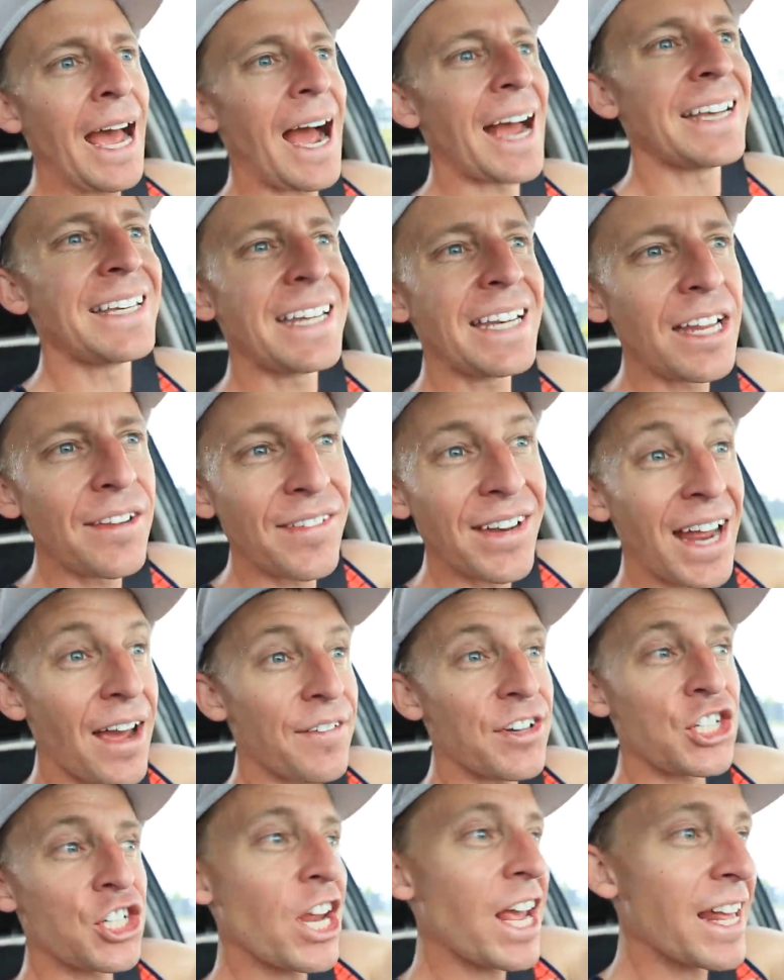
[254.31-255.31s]
I didn't even
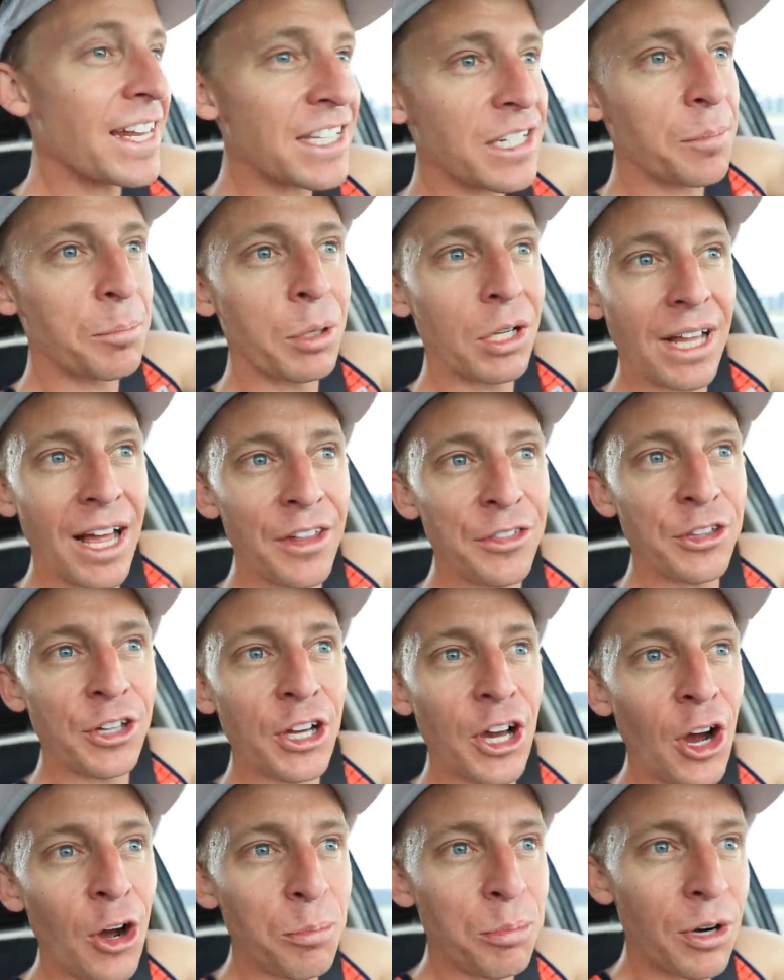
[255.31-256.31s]
have a chance to pull out the
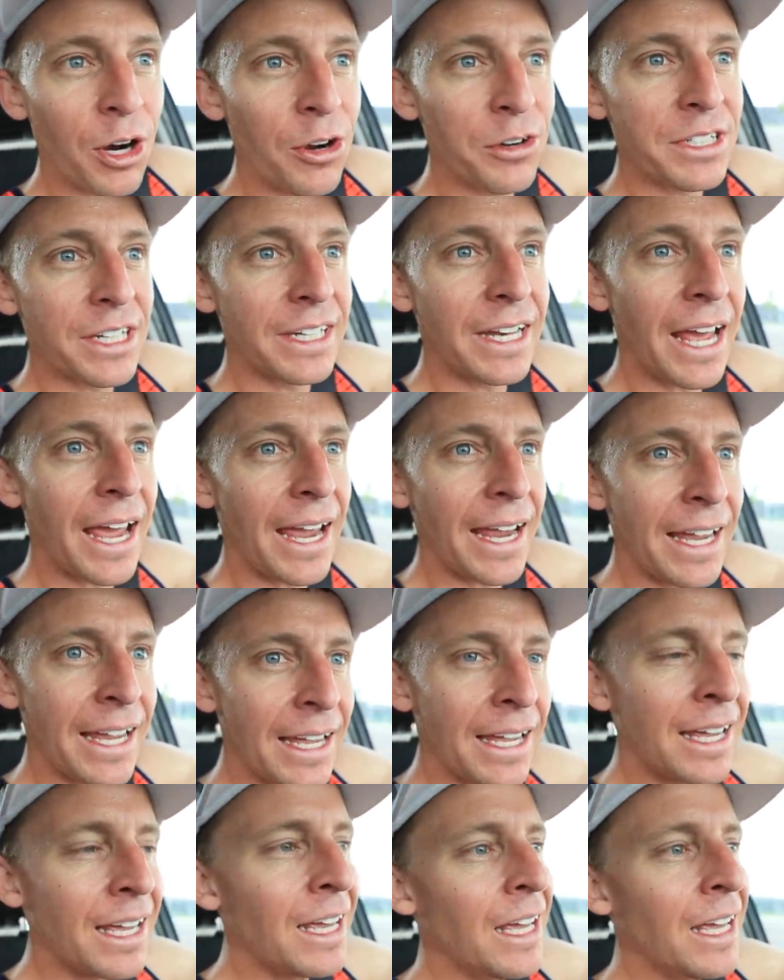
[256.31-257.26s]
GoPro today.